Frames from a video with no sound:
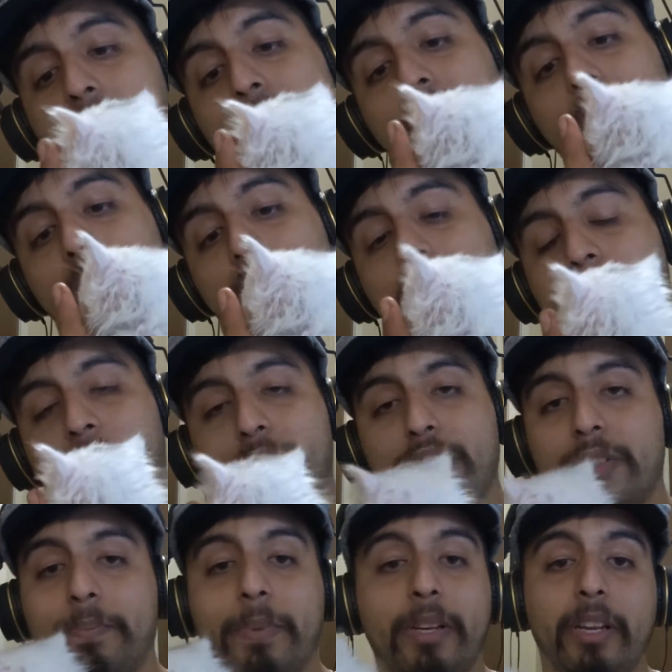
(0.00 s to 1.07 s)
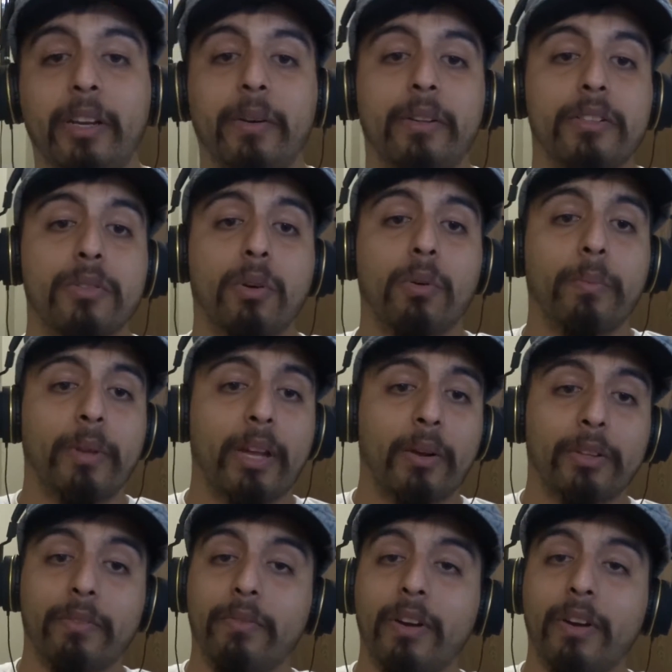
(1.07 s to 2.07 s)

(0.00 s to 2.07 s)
and I just been hearing this whole meow at the